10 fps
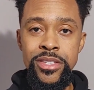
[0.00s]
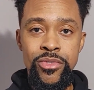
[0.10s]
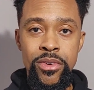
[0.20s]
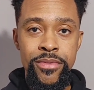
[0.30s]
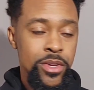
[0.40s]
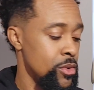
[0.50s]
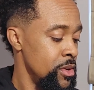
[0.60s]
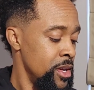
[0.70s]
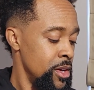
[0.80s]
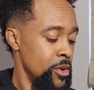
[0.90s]
this a review?
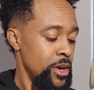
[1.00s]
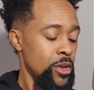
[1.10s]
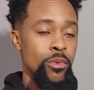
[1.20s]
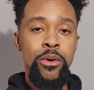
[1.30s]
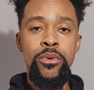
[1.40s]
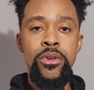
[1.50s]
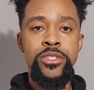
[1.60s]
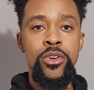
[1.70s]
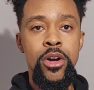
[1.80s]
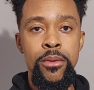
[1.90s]
Anyway, we're going
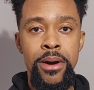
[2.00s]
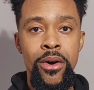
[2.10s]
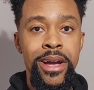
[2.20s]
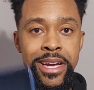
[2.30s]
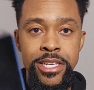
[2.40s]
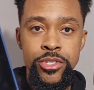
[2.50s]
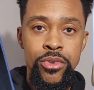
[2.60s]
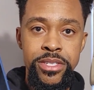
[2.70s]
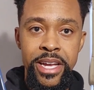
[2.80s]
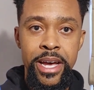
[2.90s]
to talk about
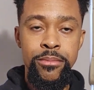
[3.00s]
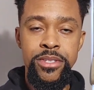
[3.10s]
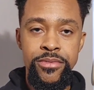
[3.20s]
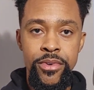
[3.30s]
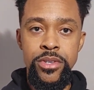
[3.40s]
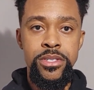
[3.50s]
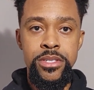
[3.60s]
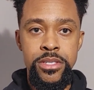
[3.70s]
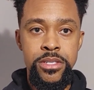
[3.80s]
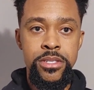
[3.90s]
Android tablets
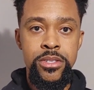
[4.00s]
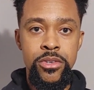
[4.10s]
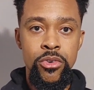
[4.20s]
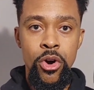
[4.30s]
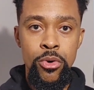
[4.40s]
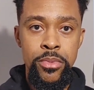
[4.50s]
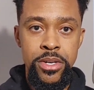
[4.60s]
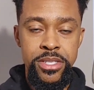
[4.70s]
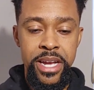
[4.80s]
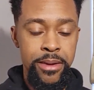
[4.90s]
versus
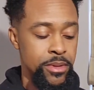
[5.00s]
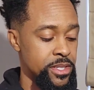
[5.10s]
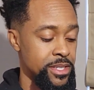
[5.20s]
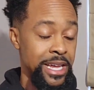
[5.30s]
Chromebook tablets.